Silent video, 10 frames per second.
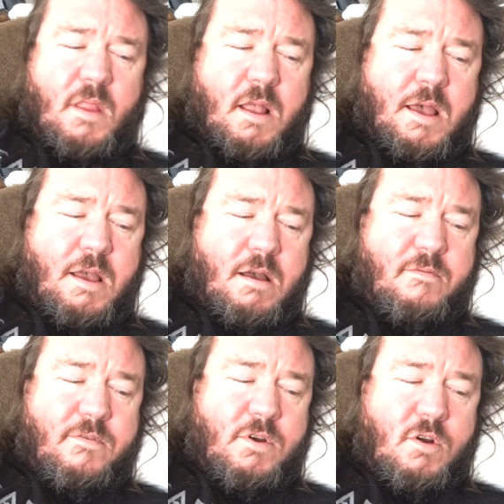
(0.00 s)
I
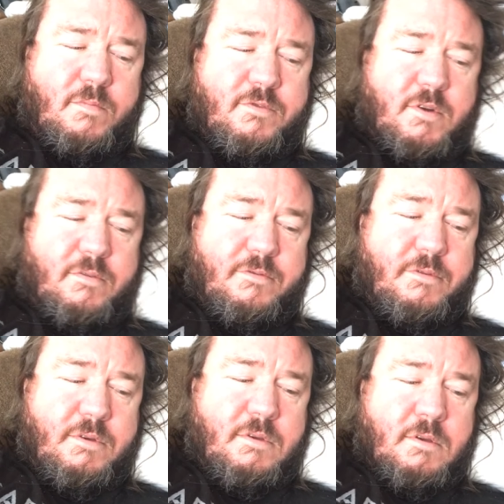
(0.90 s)
offer no proof
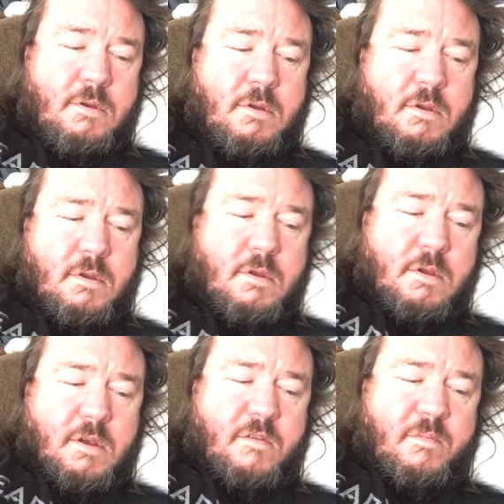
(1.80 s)

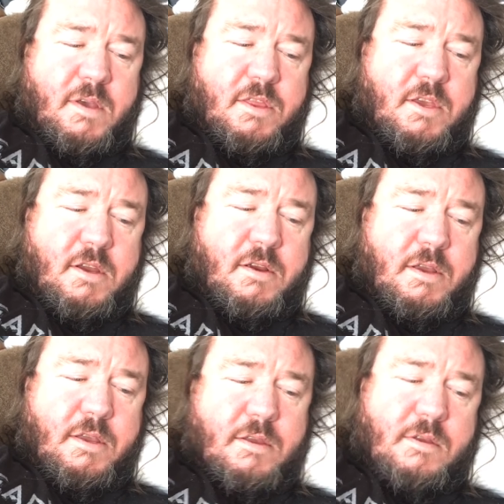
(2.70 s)
of my theory,